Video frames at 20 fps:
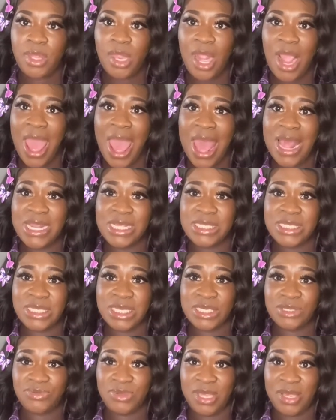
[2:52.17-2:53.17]
at the
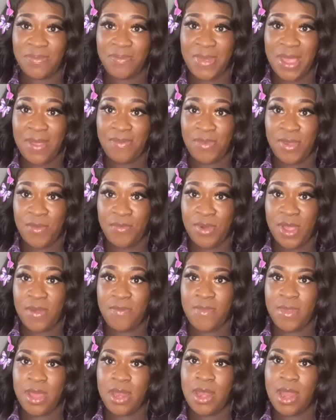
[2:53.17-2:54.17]
6-week baby
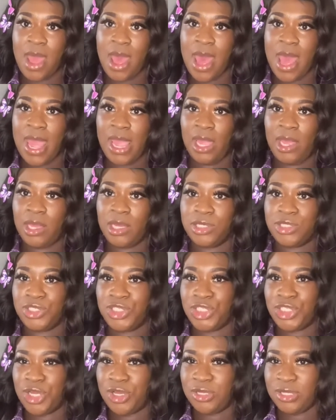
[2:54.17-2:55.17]
appointment, I
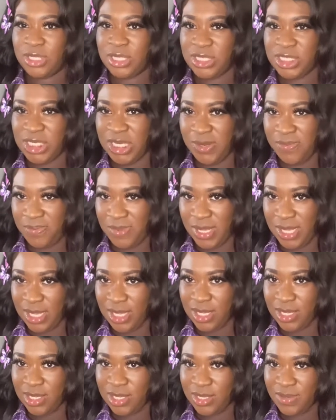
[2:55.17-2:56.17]
showed the
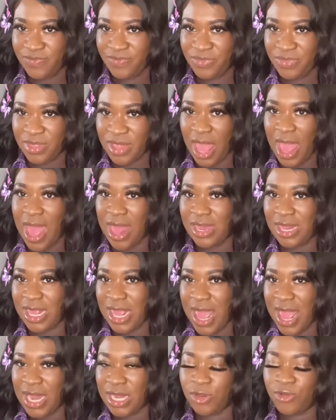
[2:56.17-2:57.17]
GP that at
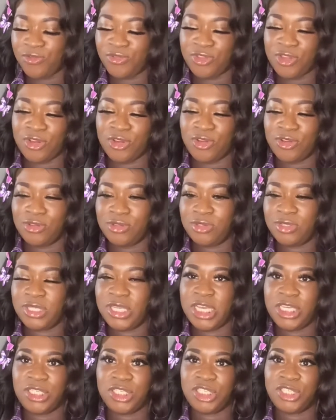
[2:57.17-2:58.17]
the end of the
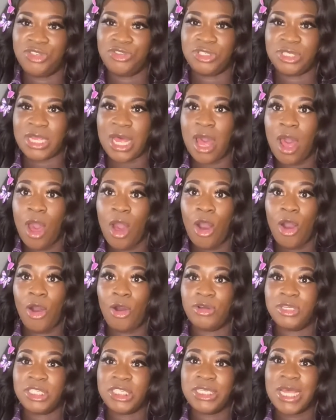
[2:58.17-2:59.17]
consultation, she was like,
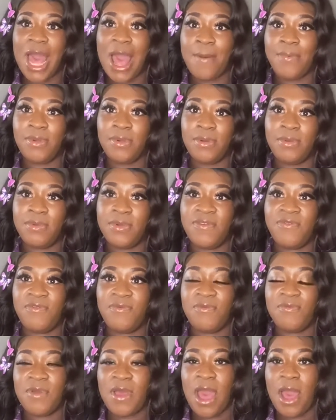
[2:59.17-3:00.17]
oh, she's happy with
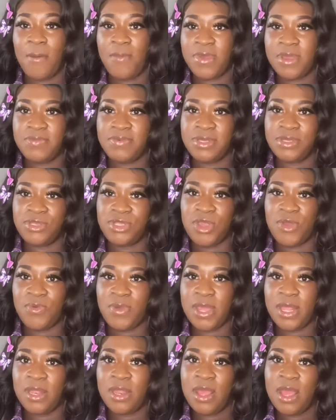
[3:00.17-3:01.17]
how baby's doing.